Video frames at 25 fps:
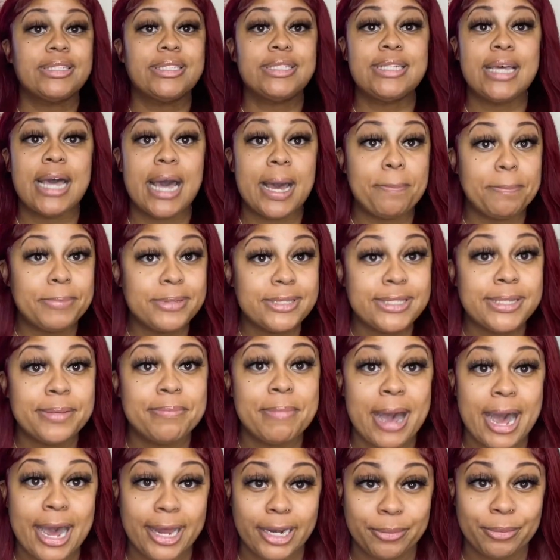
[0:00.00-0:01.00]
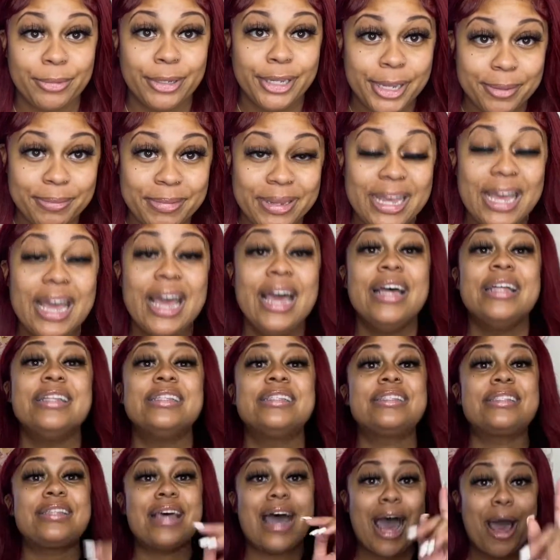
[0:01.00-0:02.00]
top to bottom. You hear me?
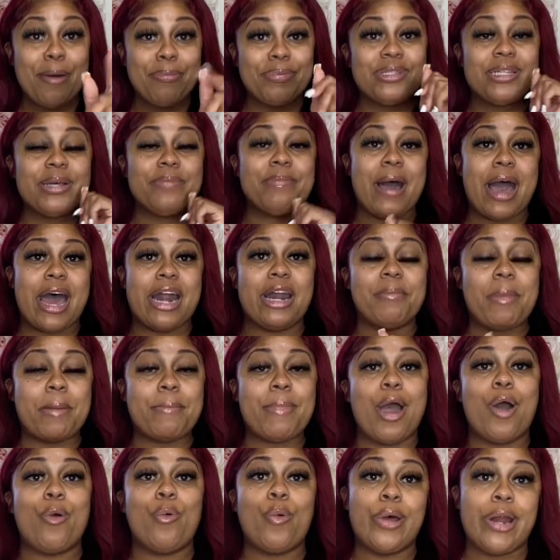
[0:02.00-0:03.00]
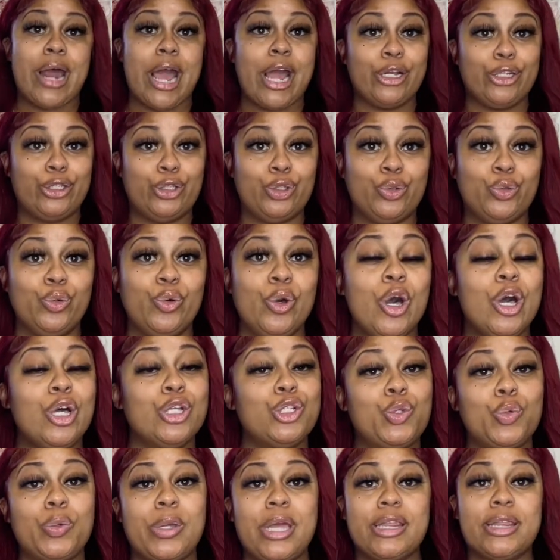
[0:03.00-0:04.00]
Top to bottom about what I do
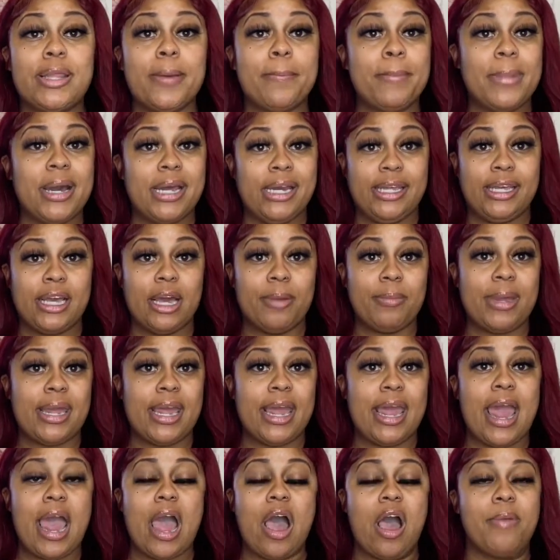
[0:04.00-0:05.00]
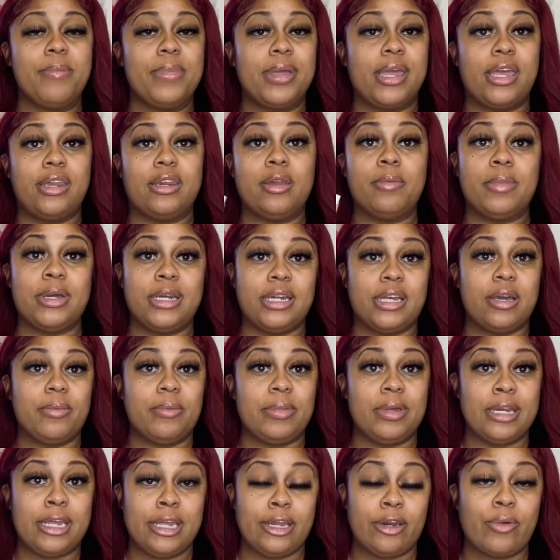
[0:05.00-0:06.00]
to get the money coming in, how I've been getting the money
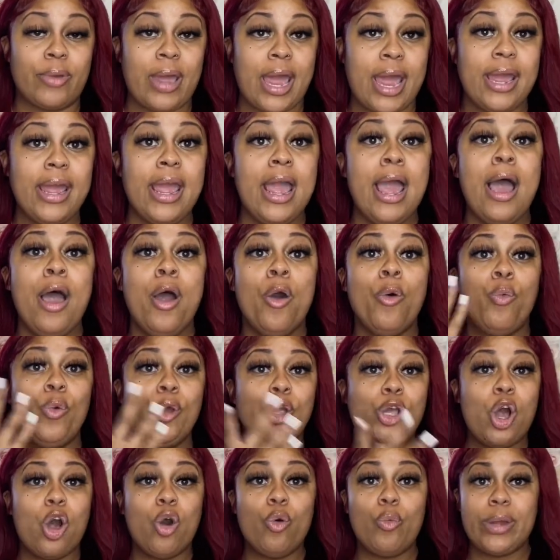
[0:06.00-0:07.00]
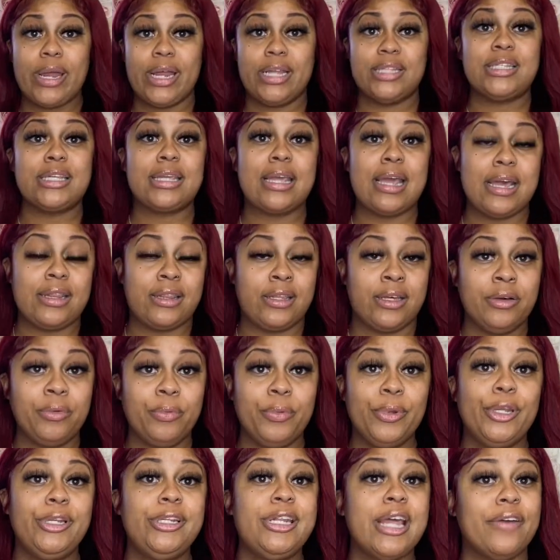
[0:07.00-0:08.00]
coming in, okay? We're gonna win together.
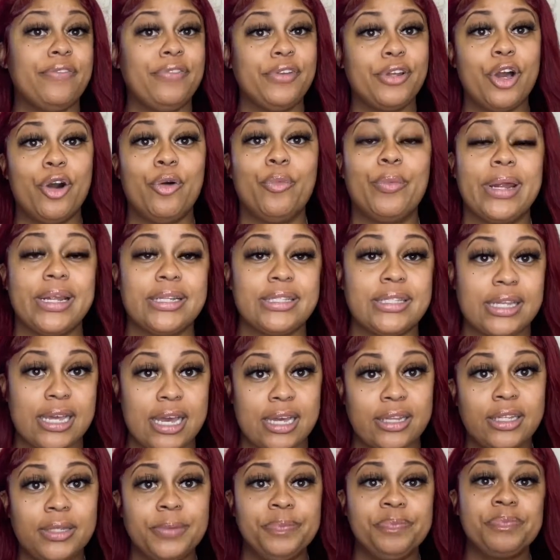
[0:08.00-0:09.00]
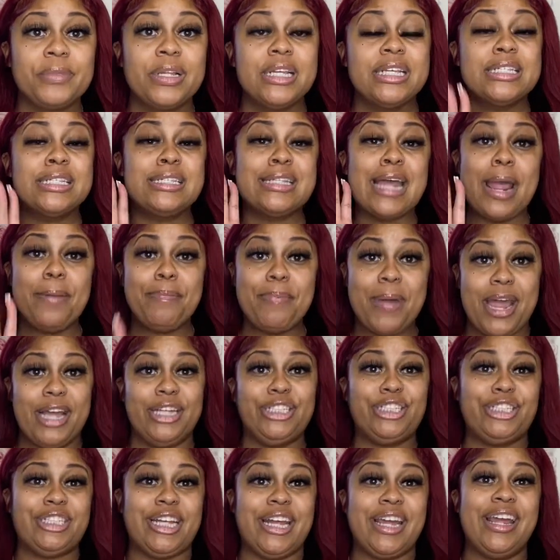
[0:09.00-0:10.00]
We definitely gonna win together. Stay
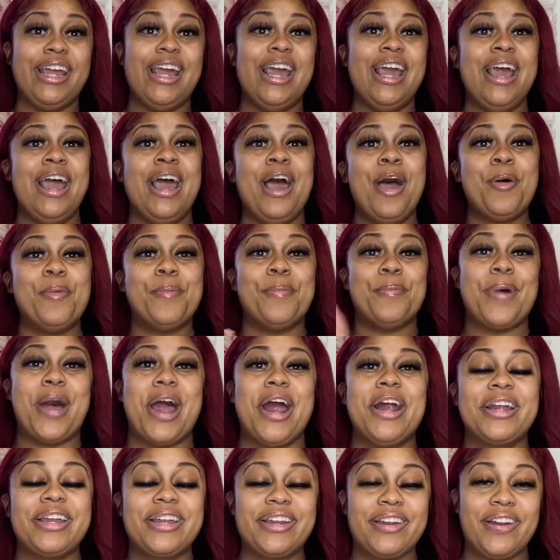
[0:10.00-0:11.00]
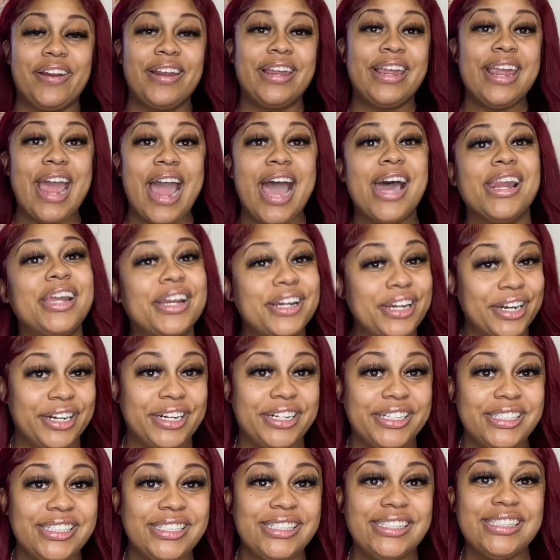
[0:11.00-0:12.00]
patient. Mark your
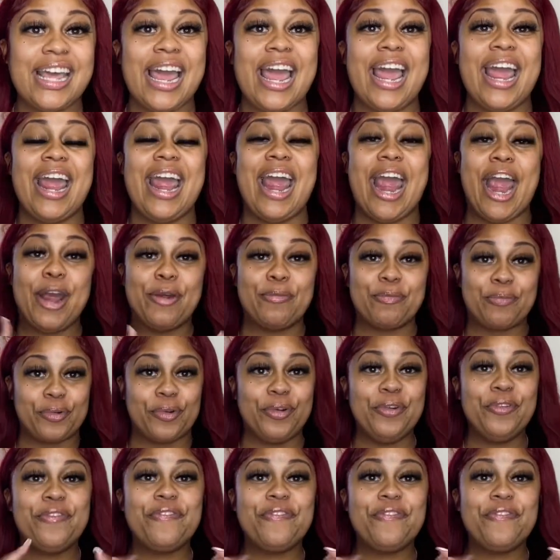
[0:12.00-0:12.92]
calendars. April